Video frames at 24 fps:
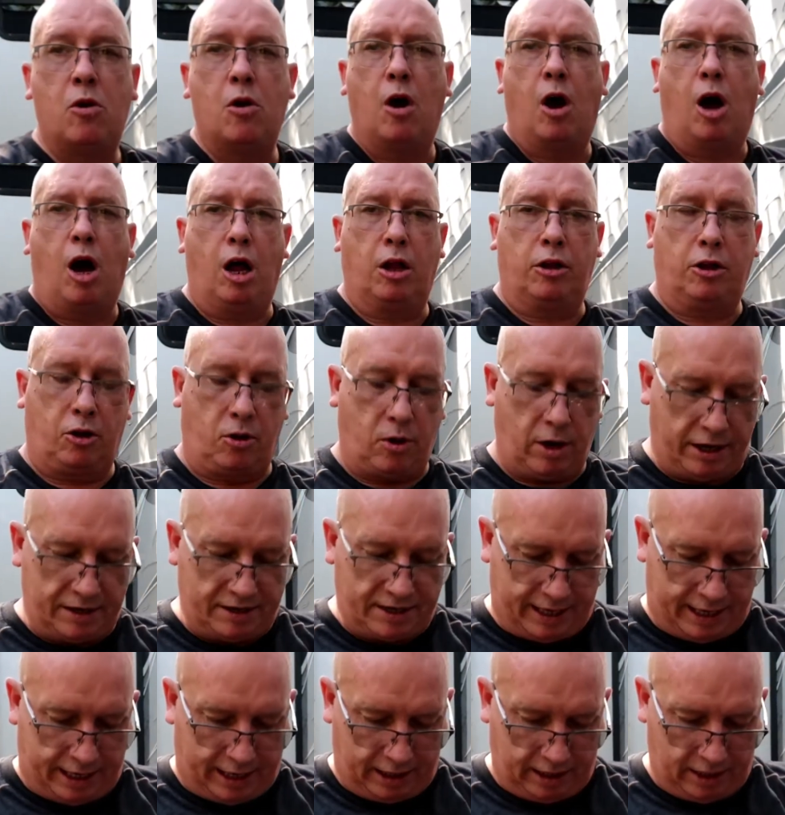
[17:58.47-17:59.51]
All the gray
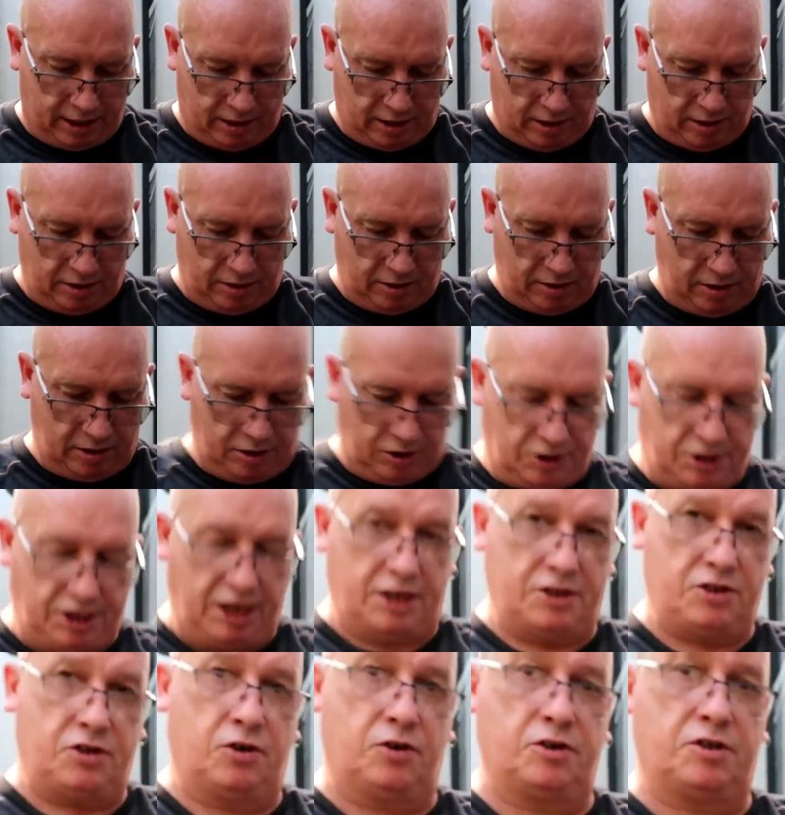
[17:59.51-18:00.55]
tank
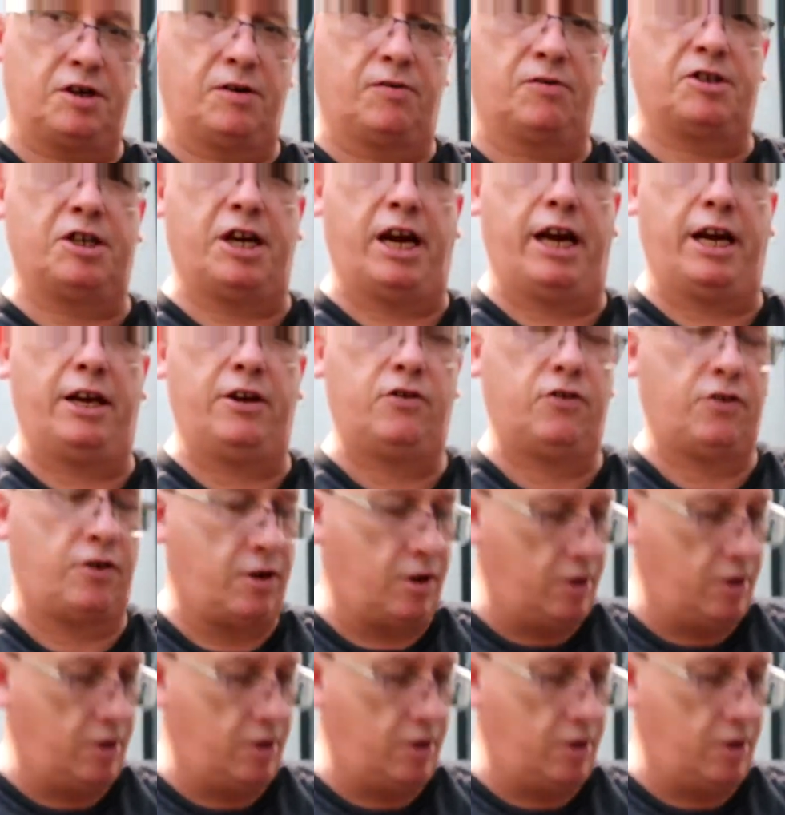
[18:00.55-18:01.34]
sensors are changed.